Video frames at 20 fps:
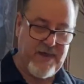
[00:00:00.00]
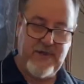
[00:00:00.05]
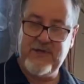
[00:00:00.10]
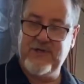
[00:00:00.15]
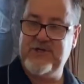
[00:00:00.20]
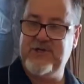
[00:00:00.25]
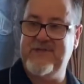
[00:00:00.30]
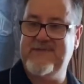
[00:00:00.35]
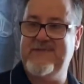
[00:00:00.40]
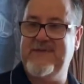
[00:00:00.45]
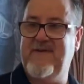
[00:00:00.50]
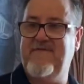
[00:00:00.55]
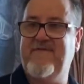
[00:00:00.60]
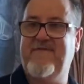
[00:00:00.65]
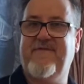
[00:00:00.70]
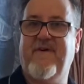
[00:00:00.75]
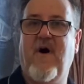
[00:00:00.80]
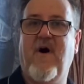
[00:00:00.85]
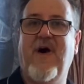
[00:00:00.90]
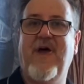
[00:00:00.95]
Just a
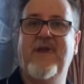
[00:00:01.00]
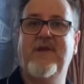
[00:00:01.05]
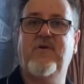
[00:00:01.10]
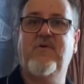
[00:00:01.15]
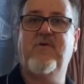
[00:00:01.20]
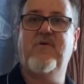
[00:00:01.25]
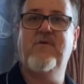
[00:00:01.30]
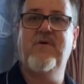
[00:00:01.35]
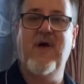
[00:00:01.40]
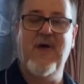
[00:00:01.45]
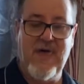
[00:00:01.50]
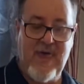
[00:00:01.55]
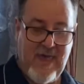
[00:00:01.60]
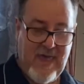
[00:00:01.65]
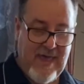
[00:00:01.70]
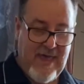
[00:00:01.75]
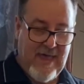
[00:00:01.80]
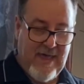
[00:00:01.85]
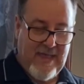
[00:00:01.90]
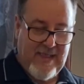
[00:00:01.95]
final
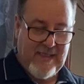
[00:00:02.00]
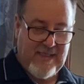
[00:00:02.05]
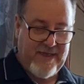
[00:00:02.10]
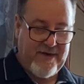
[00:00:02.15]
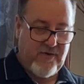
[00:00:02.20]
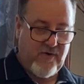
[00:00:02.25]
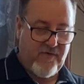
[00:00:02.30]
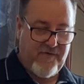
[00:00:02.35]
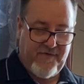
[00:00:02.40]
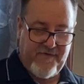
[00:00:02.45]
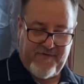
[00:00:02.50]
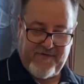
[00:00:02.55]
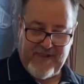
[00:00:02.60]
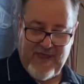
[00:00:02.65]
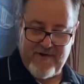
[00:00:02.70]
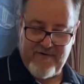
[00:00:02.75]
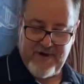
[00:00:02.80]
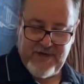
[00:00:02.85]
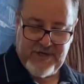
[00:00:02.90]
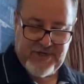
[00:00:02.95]
little
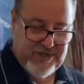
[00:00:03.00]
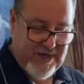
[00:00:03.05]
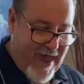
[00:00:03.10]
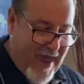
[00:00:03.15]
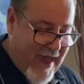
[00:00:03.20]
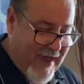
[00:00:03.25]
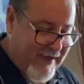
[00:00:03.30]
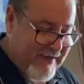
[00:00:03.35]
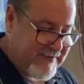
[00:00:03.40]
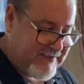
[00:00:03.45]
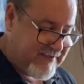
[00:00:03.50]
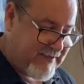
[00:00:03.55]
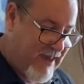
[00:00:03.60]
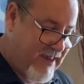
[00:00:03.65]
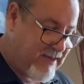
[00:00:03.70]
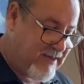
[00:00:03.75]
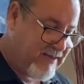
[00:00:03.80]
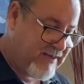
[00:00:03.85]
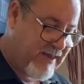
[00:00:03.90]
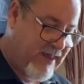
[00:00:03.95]
flourish
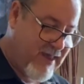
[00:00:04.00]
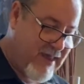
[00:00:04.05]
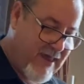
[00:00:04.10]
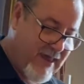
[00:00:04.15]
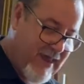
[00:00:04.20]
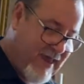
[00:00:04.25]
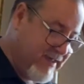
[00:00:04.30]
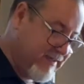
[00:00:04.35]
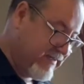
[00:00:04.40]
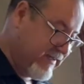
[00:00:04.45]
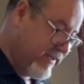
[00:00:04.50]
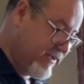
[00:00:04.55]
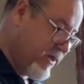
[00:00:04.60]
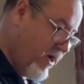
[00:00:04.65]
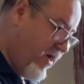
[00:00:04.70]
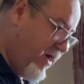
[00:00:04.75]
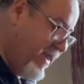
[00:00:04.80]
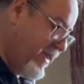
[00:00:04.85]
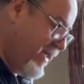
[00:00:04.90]
accent is a tiny